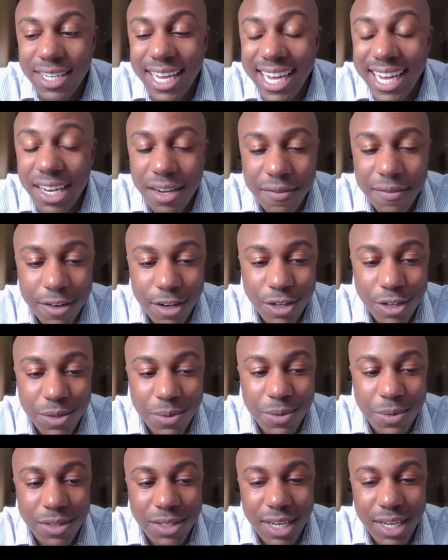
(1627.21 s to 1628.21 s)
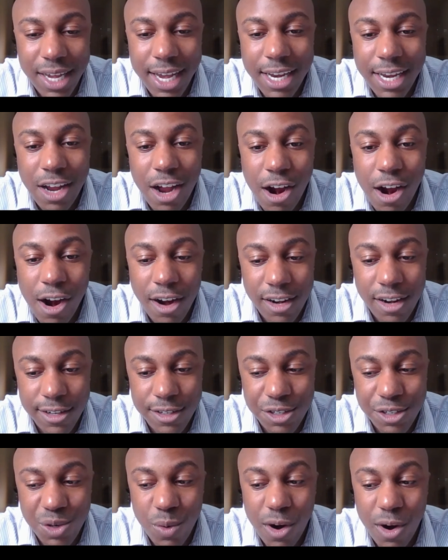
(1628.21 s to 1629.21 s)
individuals, and
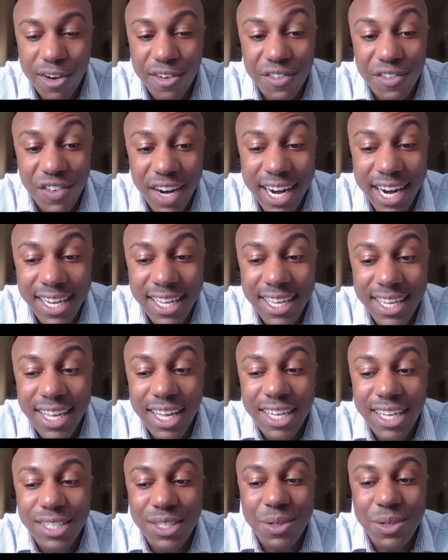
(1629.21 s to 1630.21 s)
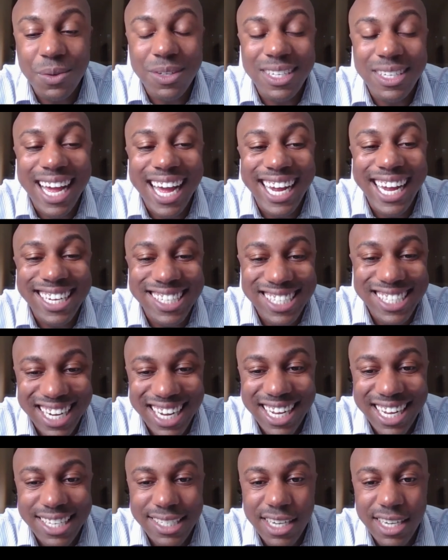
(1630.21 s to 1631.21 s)
artists who are ready to
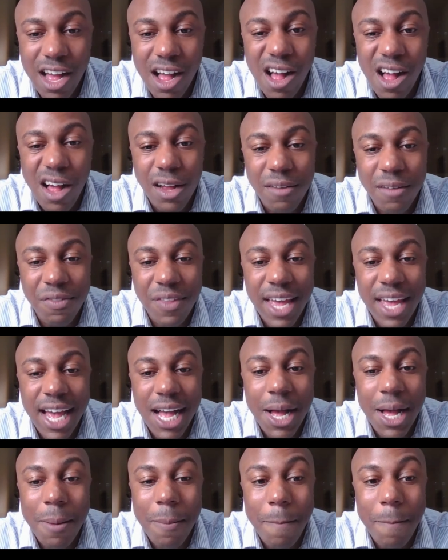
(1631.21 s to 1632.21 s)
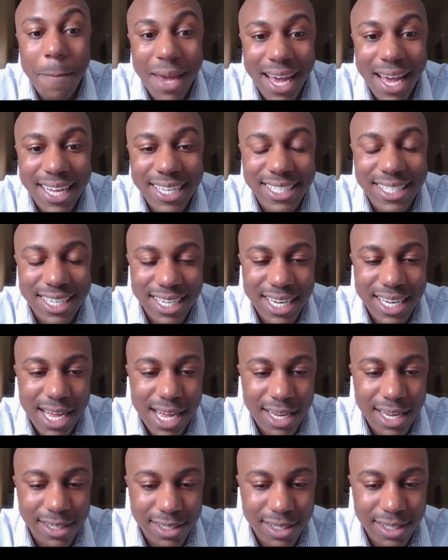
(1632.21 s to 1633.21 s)
digest all of that amazing
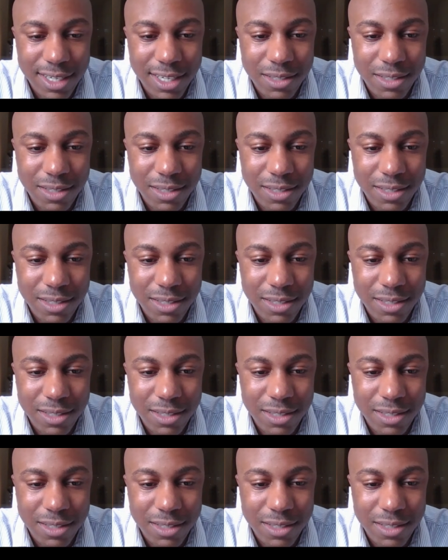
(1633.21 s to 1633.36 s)
content.